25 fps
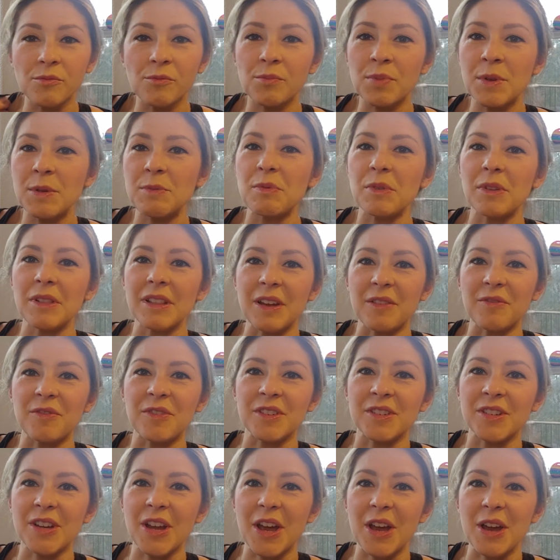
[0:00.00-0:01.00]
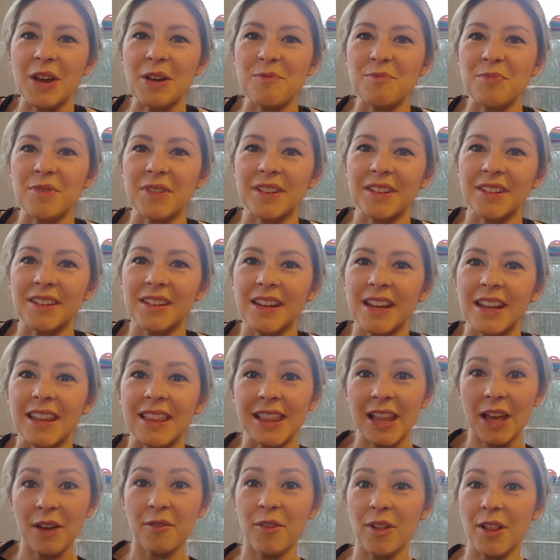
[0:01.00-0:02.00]
people leverage up and
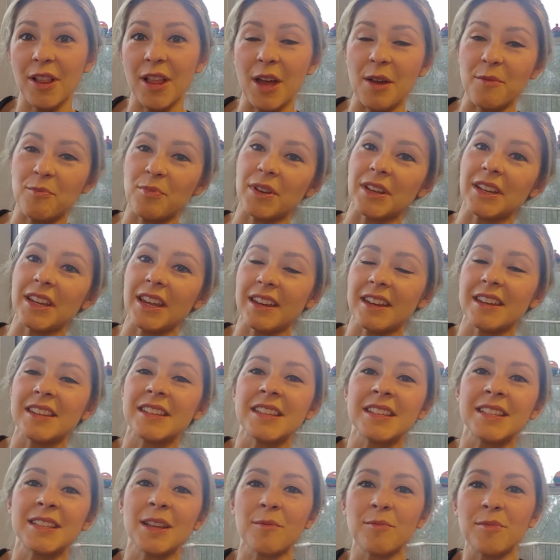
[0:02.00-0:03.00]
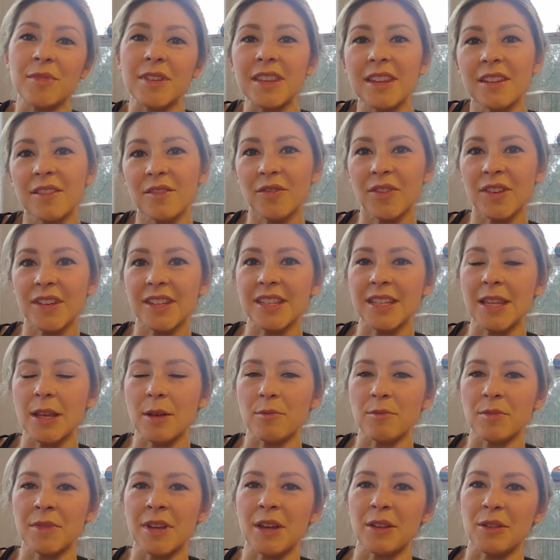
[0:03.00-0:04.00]
level up and get into something that fits
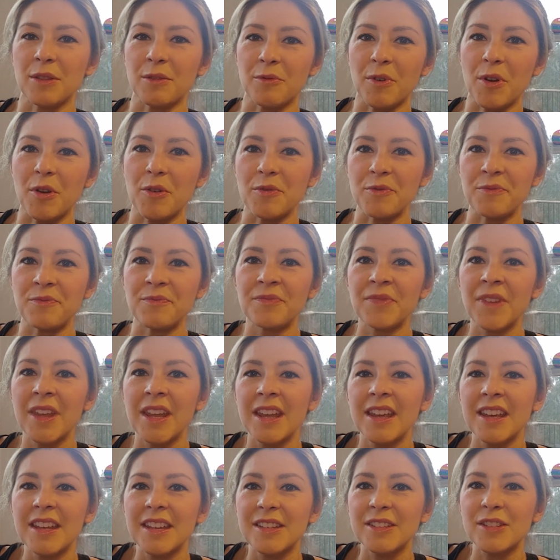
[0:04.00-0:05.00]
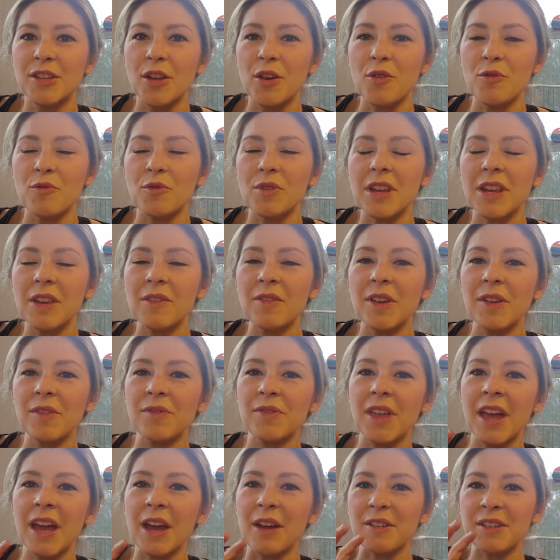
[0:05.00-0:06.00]
them down the road. So even if
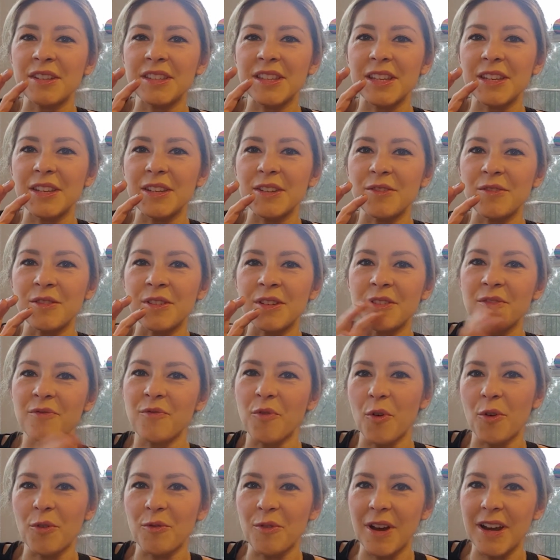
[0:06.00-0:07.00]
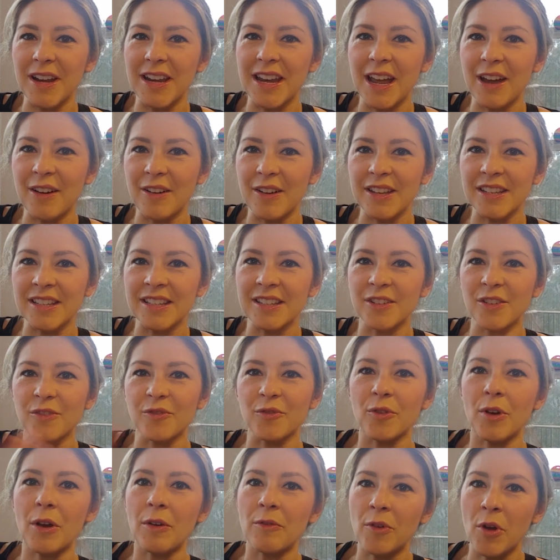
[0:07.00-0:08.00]
the house that you can afford right now isn't your
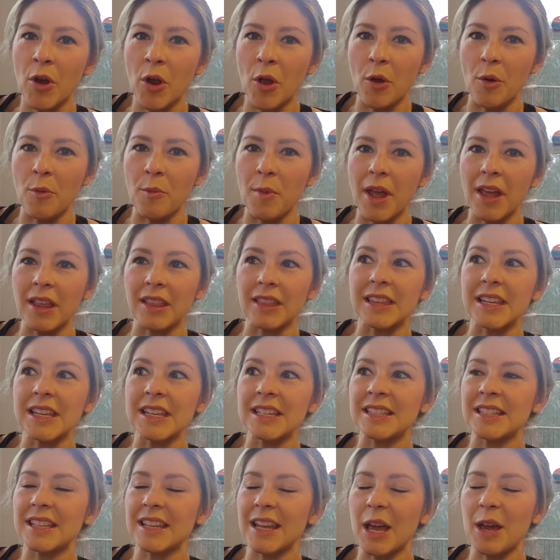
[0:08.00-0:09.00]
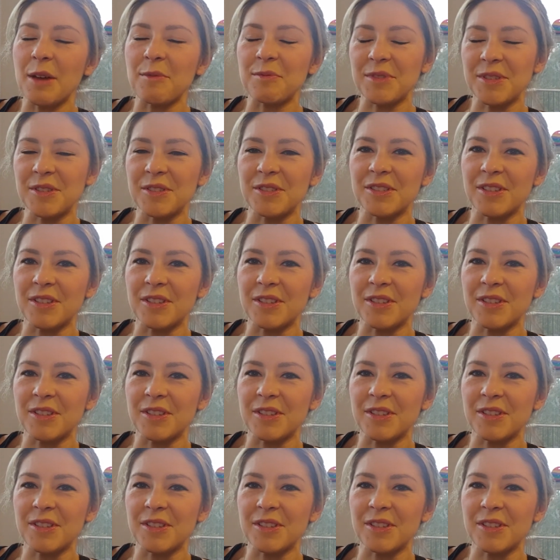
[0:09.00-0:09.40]
forever home, at least it helps you